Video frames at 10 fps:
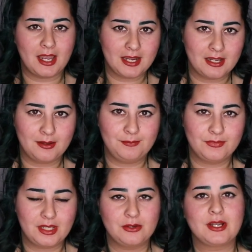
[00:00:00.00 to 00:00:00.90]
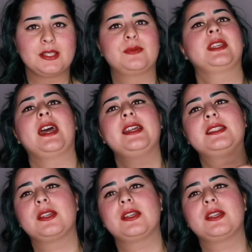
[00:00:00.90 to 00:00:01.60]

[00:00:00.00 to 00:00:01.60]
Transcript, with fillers: item that you guys will get,